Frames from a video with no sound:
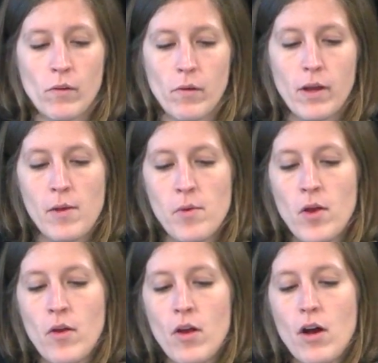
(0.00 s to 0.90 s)
Okay.
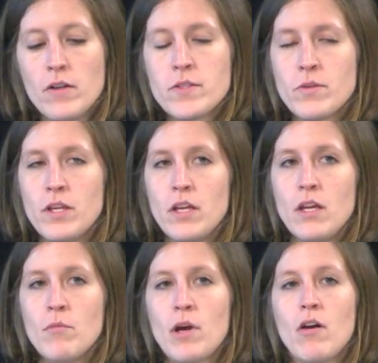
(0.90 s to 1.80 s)
Also thinking
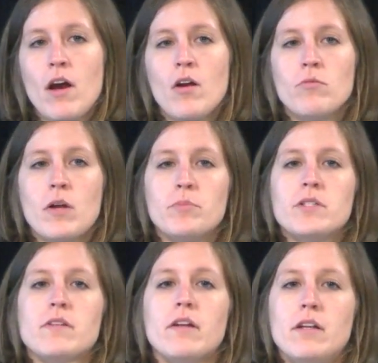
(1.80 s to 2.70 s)
about how
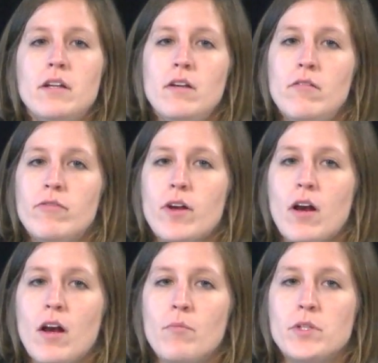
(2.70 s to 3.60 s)
representative
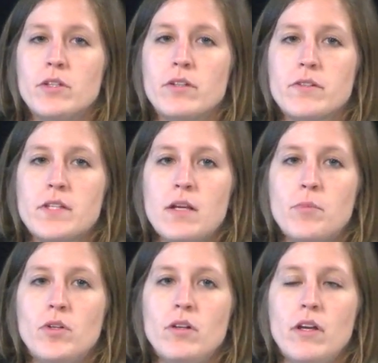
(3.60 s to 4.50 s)
your
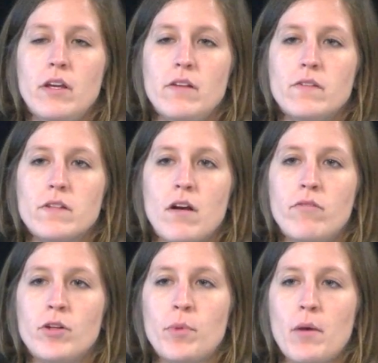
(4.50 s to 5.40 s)
sample is of
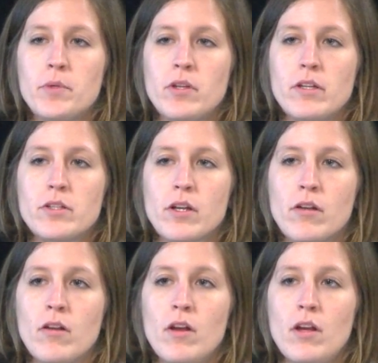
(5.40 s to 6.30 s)
your
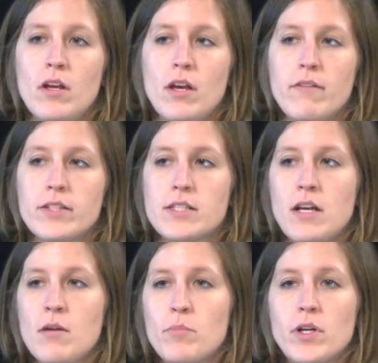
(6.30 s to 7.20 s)
population. If it's
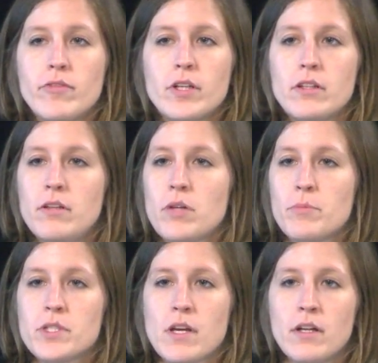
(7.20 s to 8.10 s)
not perfectly
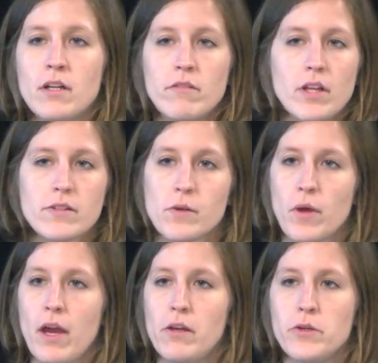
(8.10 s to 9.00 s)
representative, that's
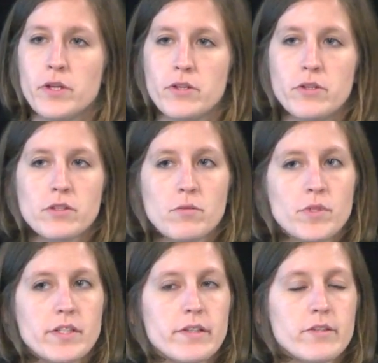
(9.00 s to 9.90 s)
okay. You can do some
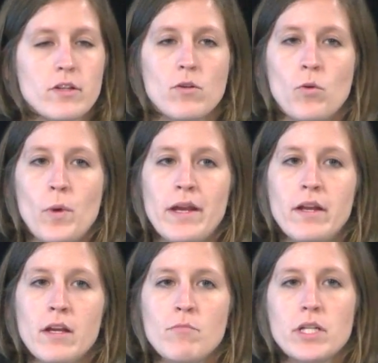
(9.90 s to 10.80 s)
statistical
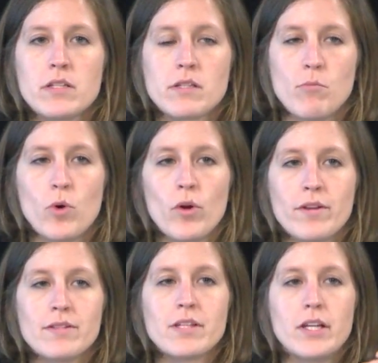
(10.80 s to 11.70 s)
weighting, but it's
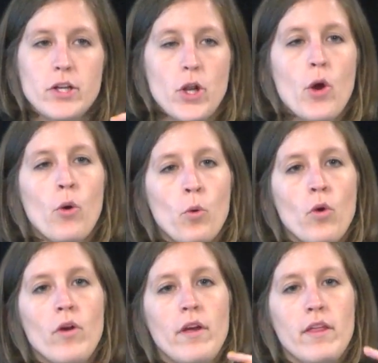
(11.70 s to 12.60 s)
important to know
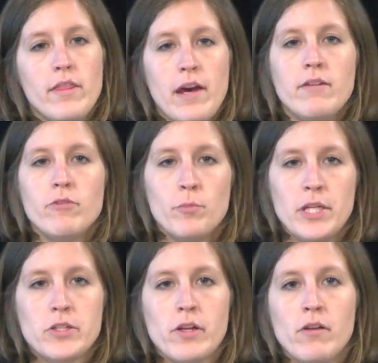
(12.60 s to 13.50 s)
that
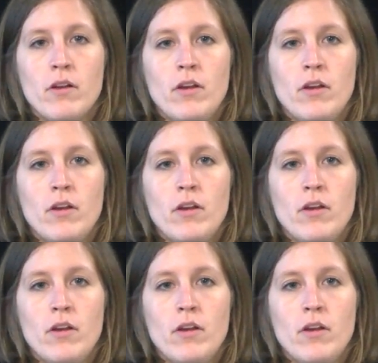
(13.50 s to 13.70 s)
information.